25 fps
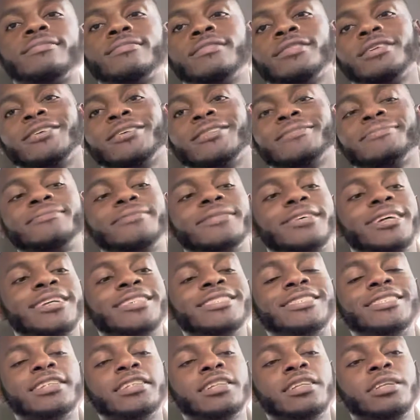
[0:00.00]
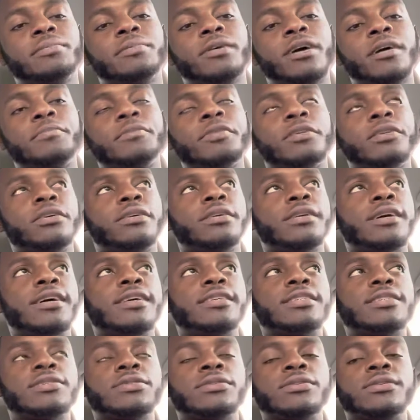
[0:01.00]
you know, instantly popular in
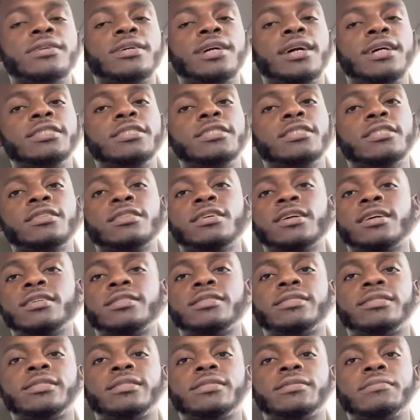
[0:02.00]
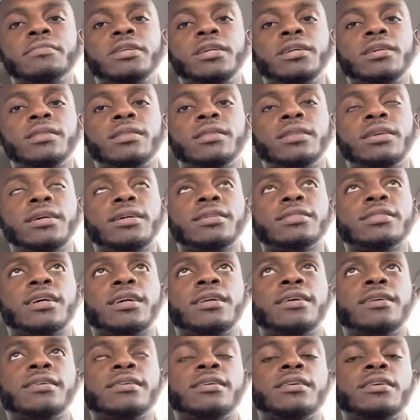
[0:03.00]
high school, as you could guess, being the
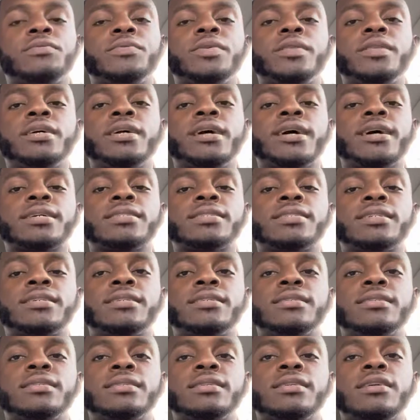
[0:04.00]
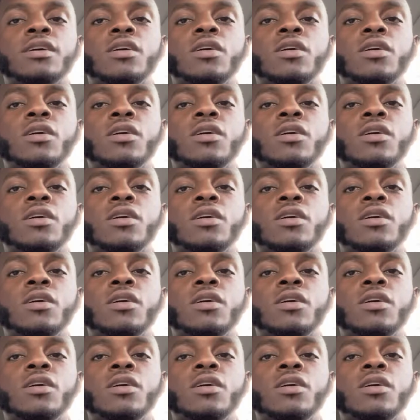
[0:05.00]
exotic kid with the accent.